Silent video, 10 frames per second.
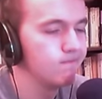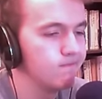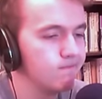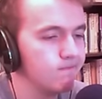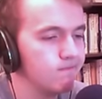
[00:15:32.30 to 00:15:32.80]

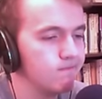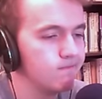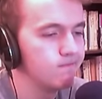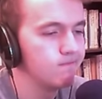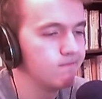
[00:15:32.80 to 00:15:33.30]

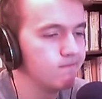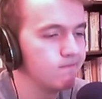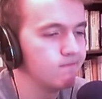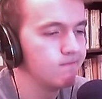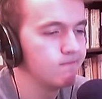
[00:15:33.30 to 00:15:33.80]

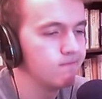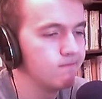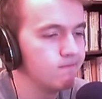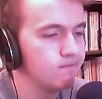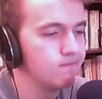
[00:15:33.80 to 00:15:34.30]

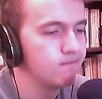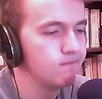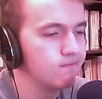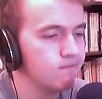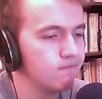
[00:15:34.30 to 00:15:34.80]

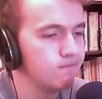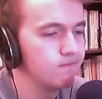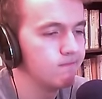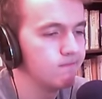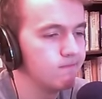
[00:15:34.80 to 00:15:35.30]

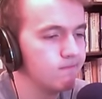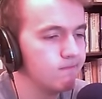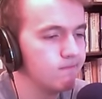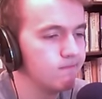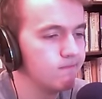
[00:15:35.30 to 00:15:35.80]

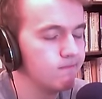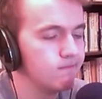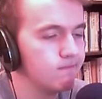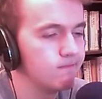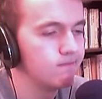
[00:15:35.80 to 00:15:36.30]

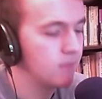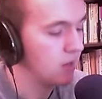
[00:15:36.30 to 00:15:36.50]
Nobody speaks.